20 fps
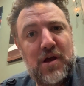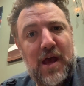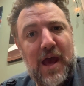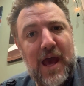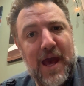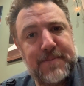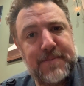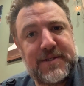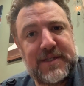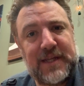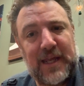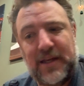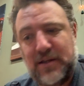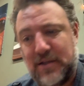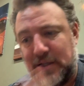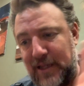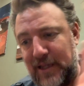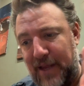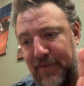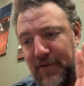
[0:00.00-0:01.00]
Epstein,
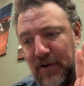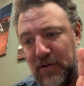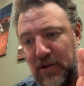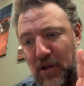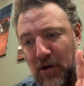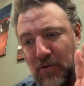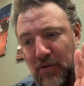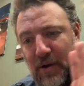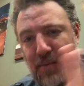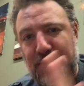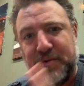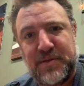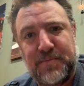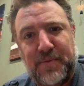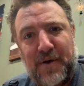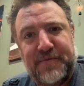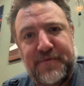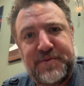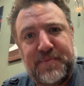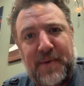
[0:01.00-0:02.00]
to leave it alone. It was
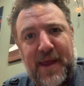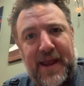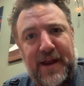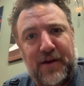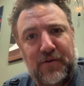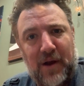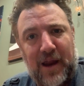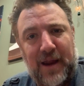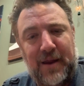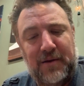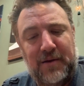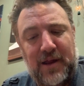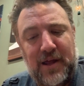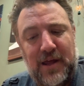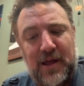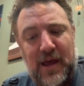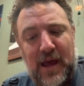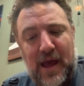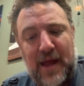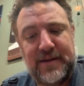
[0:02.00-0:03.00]
above his pay grade
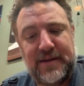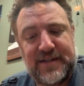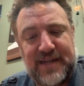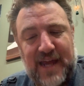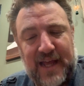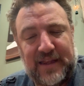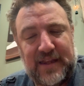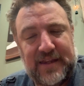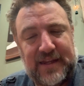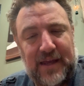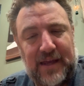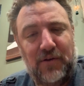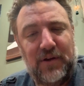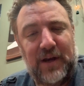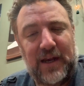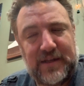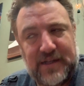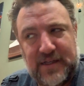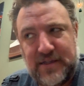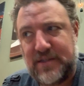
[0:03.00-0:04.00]
and to take the deal, and
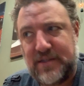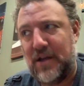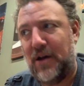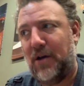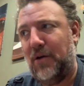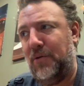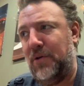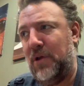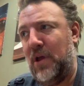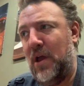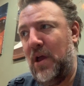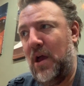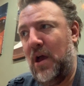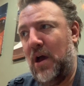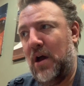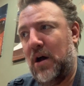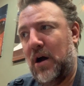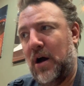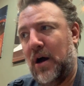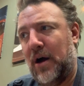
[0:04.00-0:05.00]
he did so.
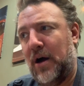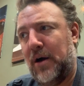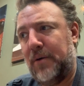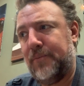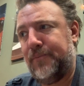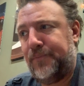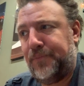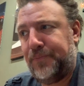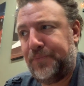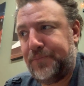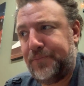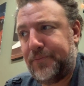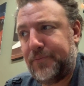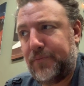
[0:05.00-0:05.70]
Um,